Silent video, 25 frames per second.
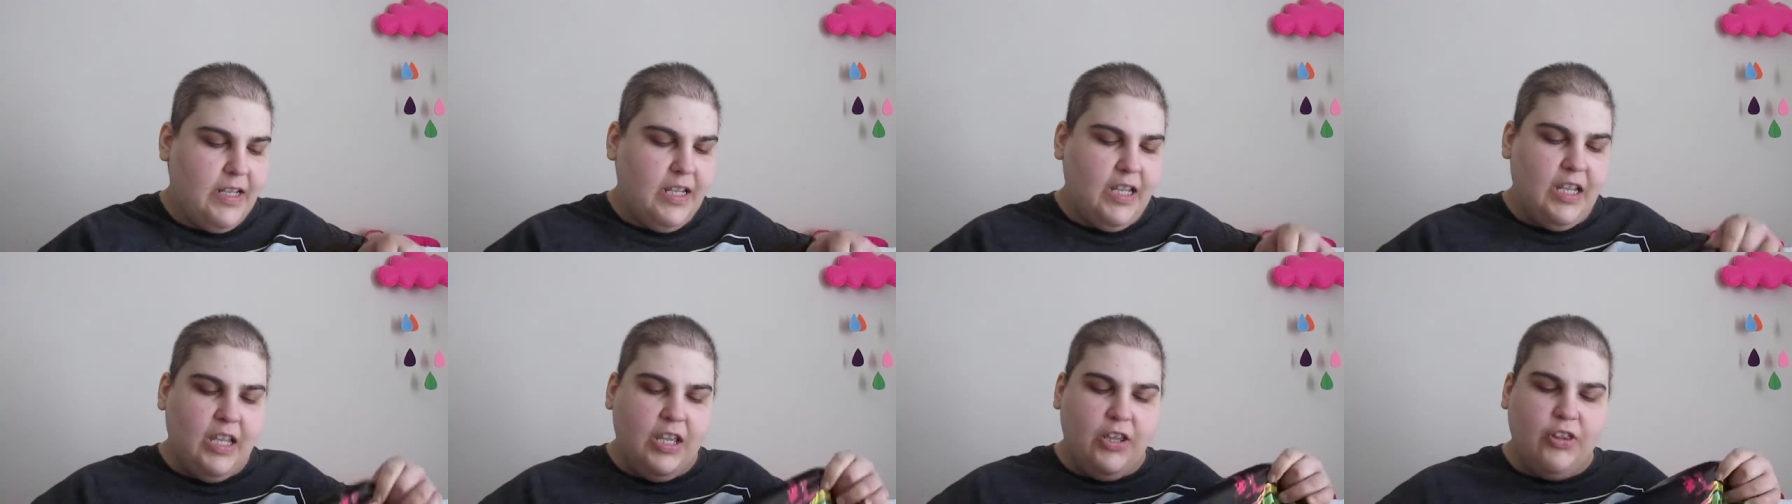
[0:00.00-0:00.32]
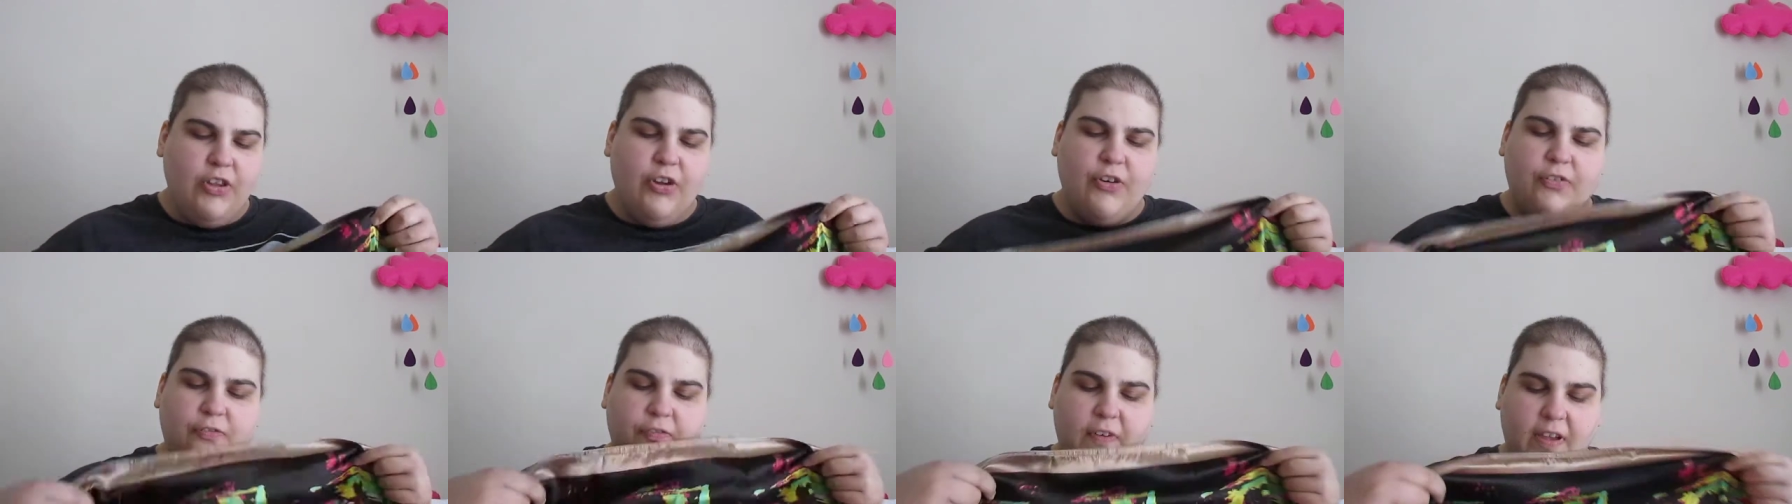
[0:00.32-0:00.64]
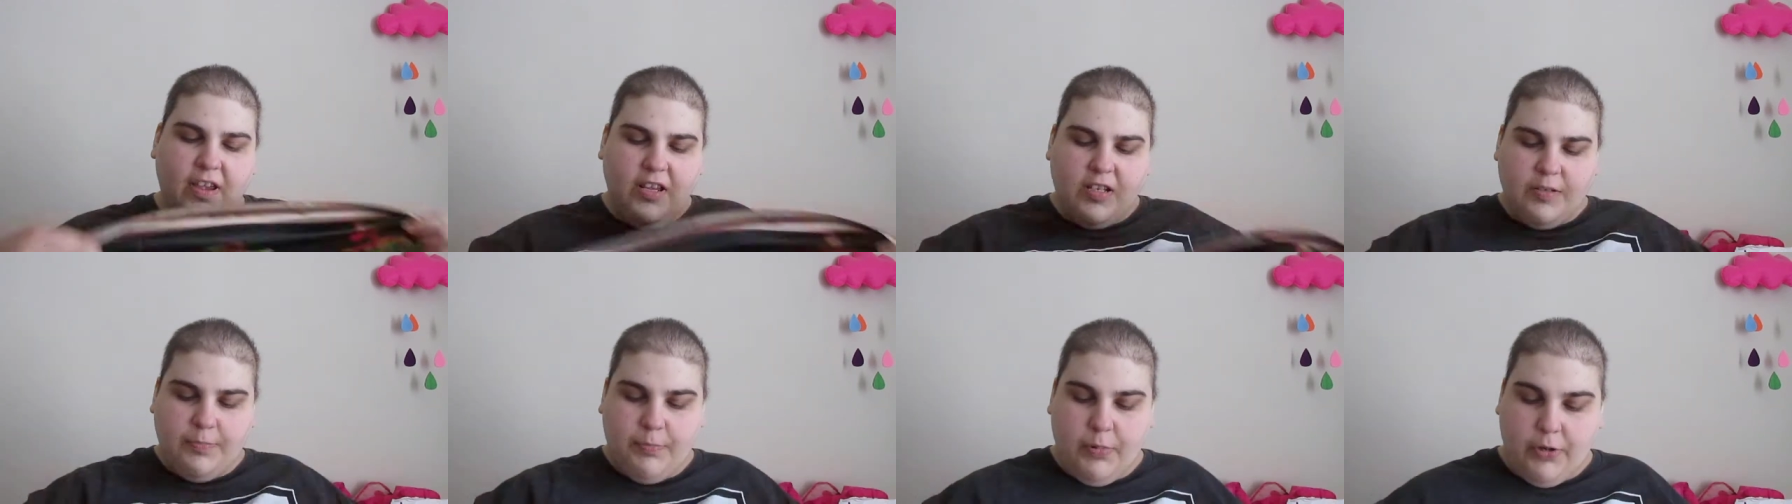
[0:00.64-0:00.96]
either
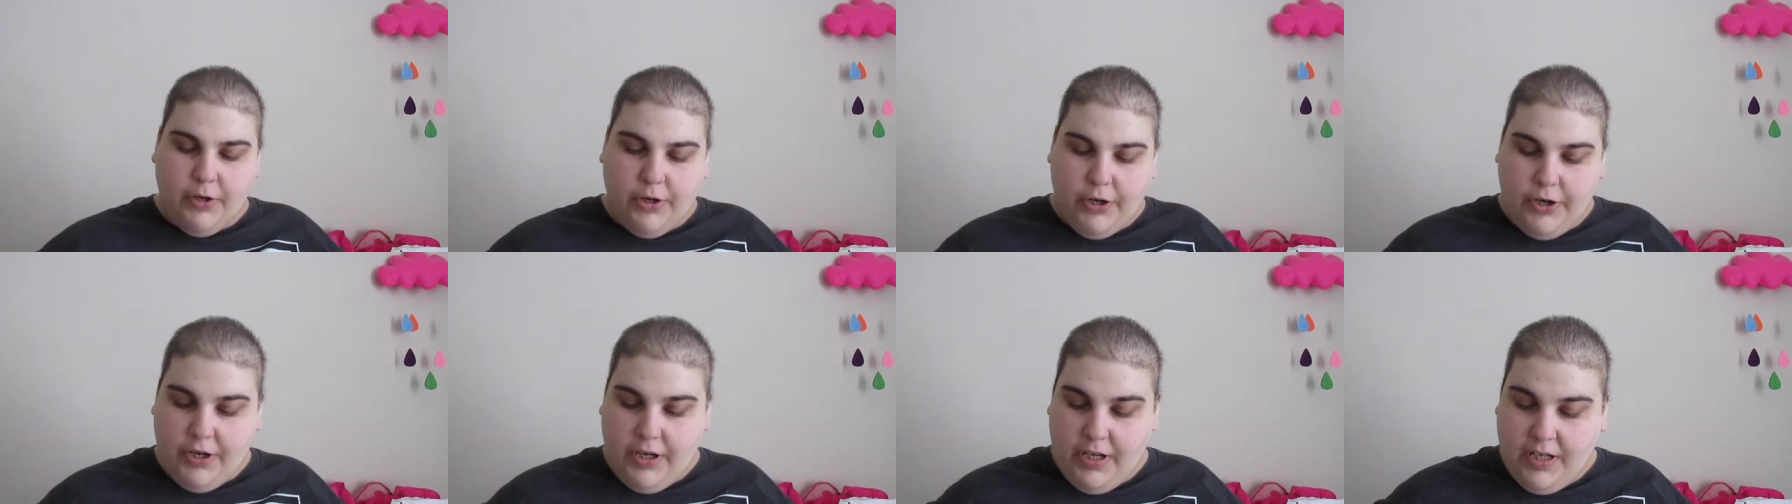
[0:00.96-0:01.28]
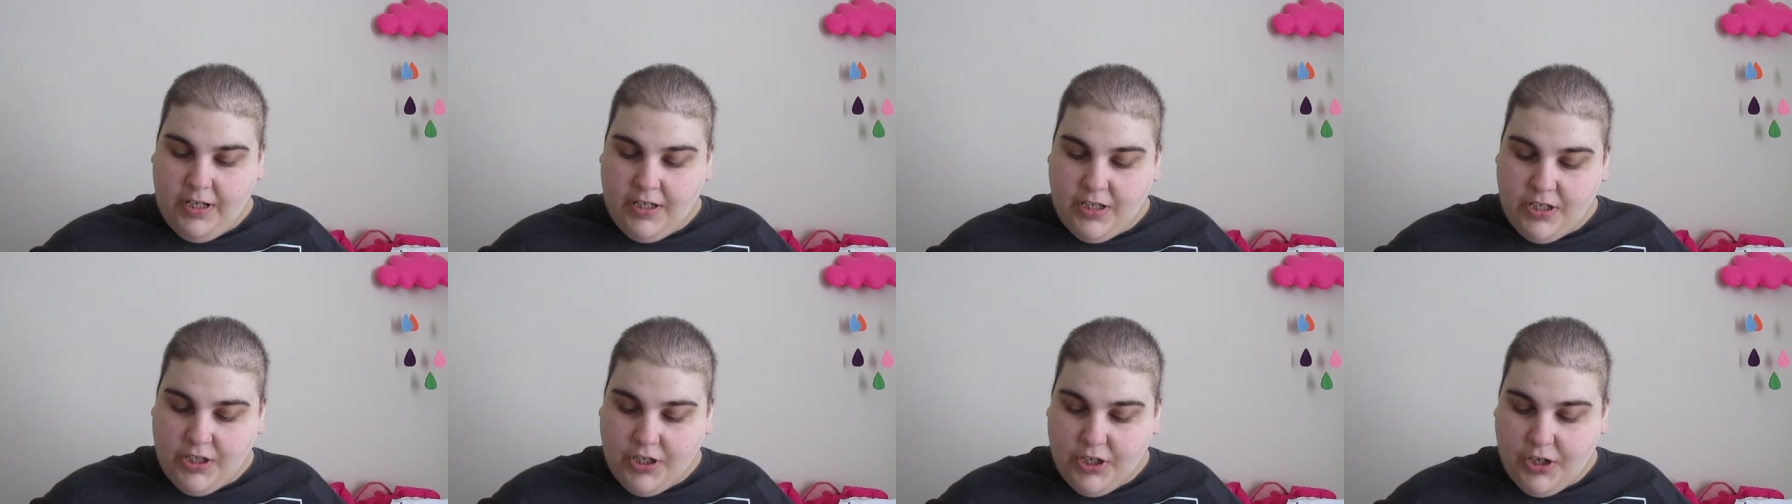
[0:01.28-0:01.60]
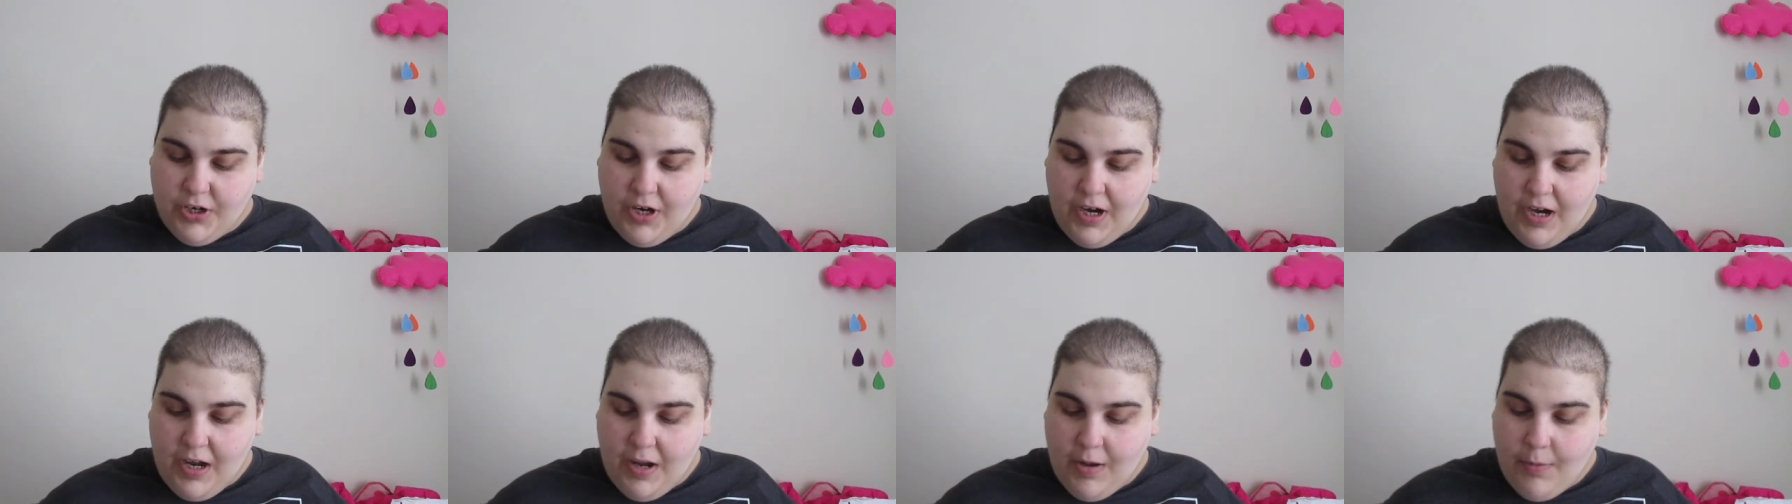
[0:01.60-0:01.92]
Facebook or
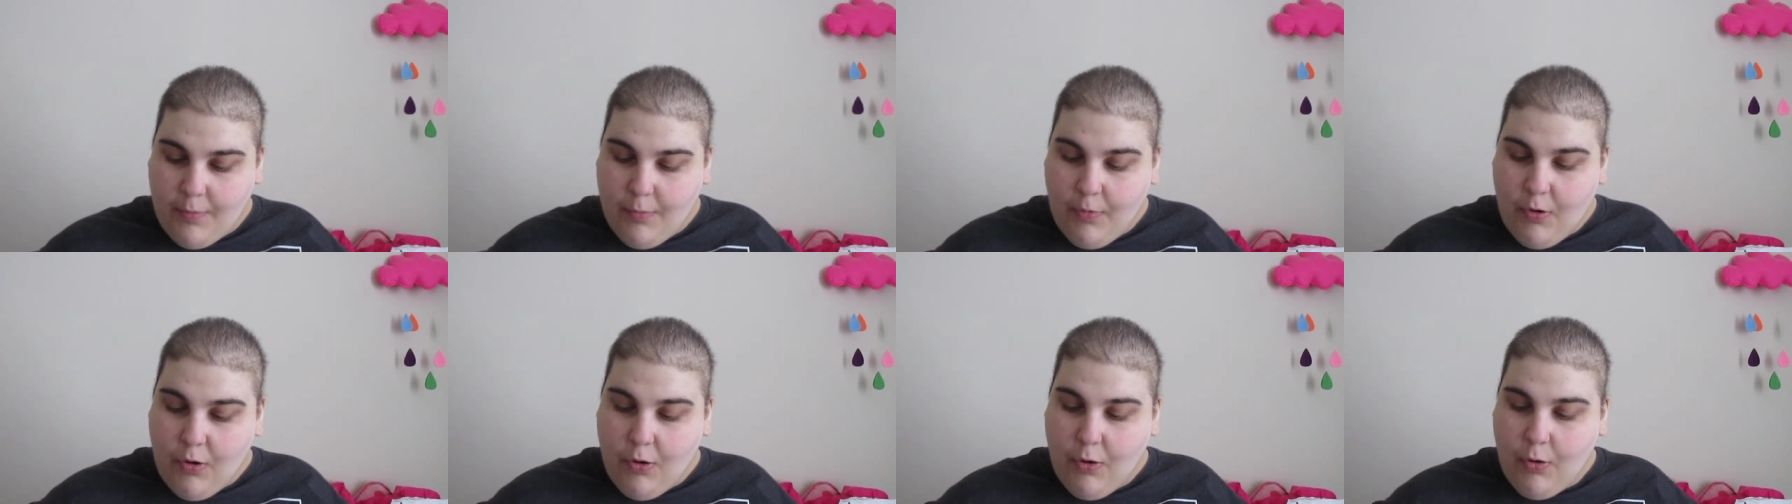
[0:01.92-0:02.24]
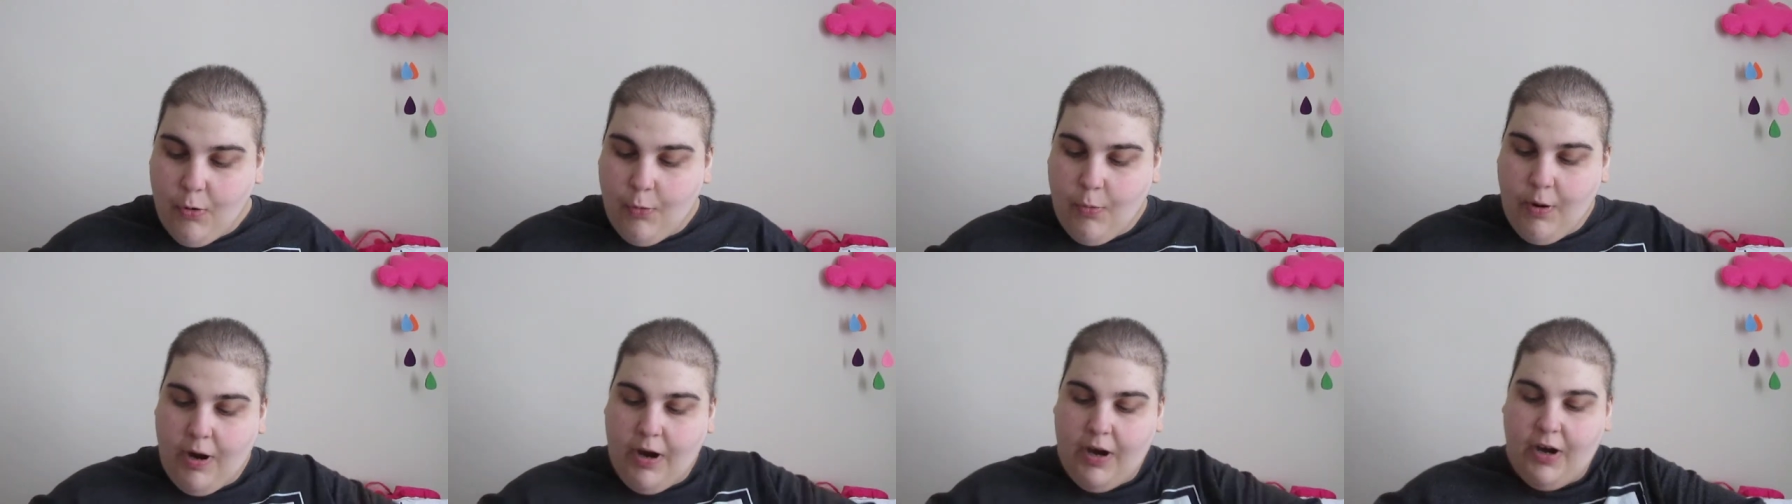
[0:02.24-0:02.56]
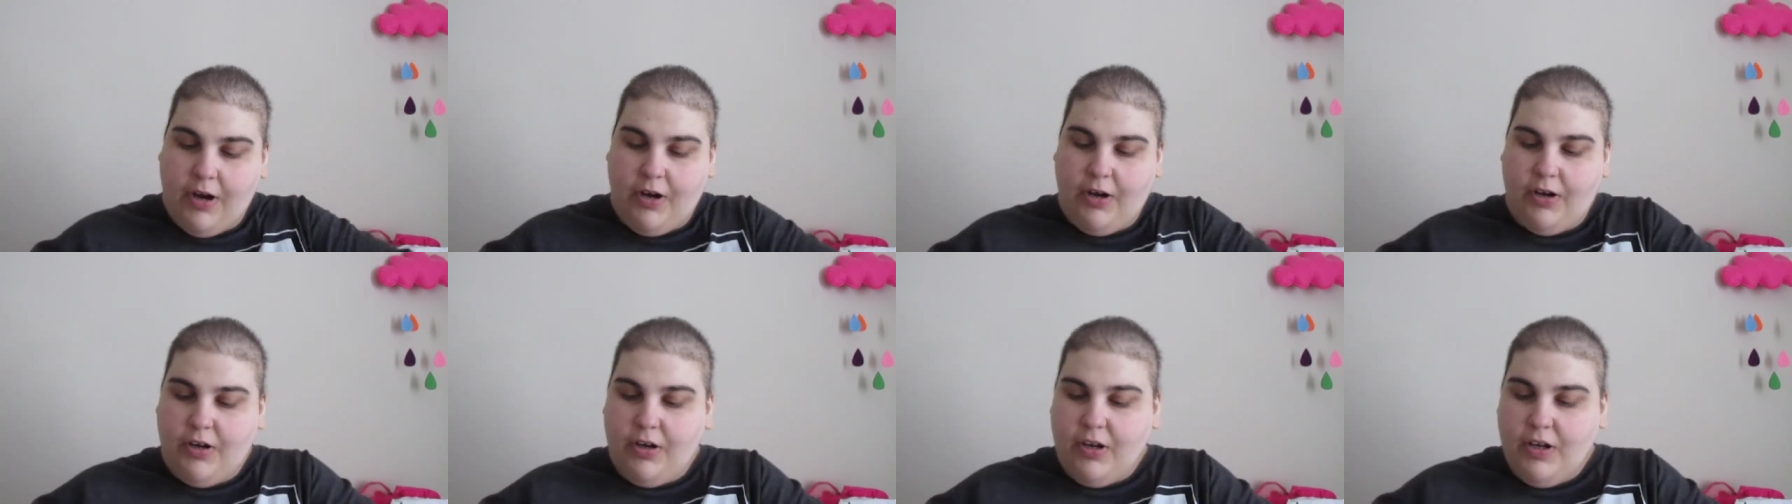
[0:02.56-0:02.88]
Instagram,
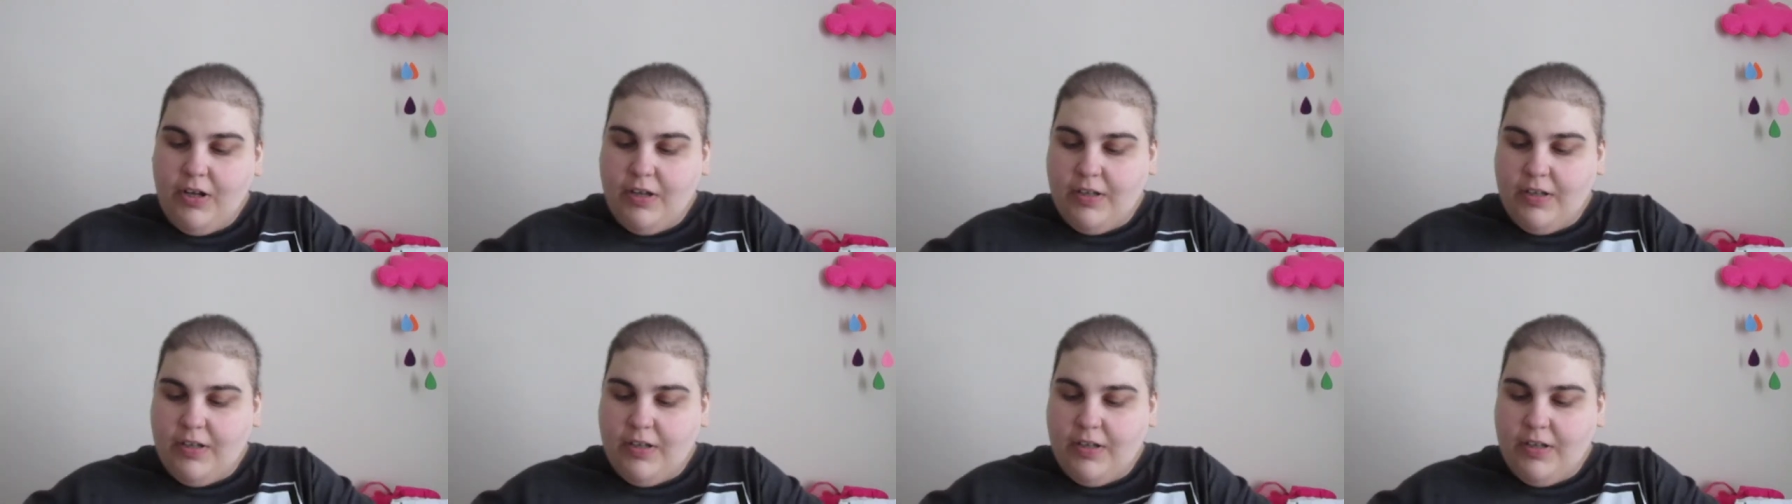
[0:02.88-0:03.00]
where